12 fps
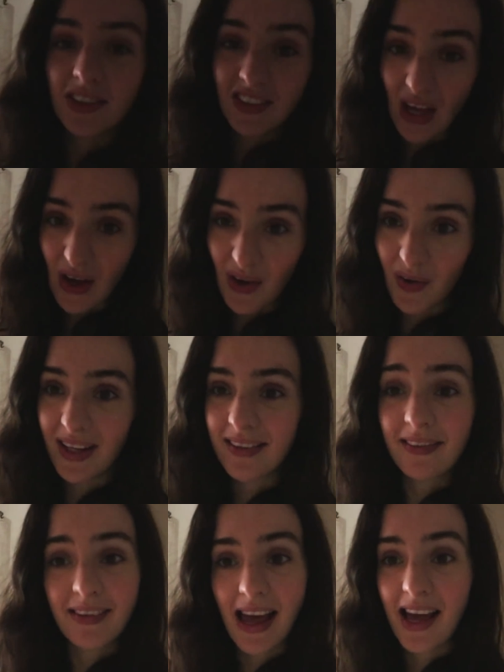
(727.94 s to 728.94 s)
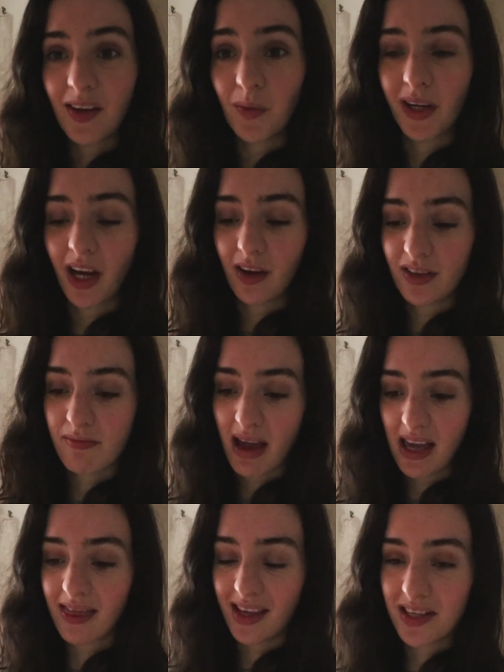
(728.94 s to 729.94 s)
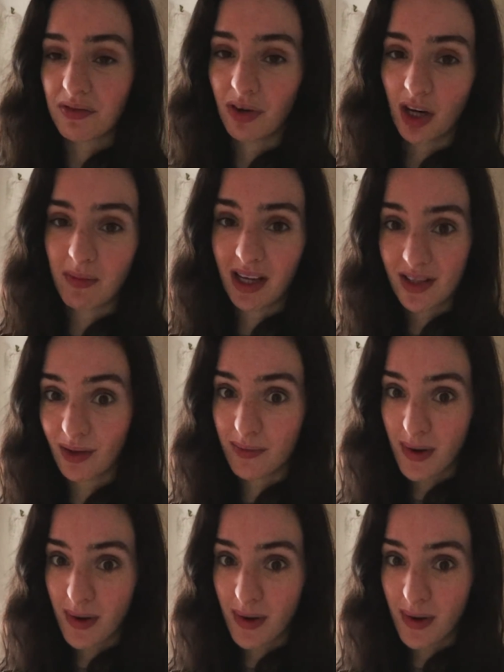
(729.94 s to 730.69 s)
So instead we're going to make this room into a